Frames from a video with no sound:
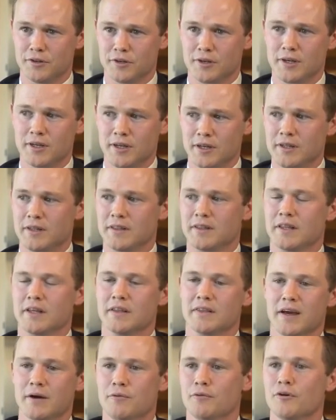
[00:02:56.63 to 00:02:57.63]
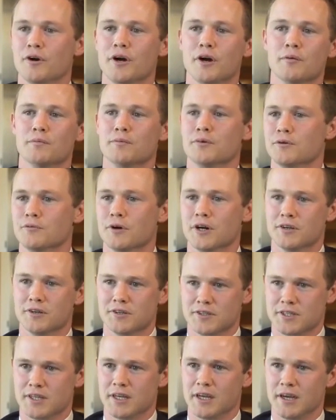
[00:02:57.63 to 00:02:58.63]
it, then that will help you
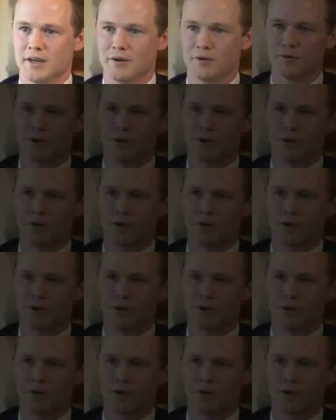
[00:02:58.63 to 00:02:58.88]
understand.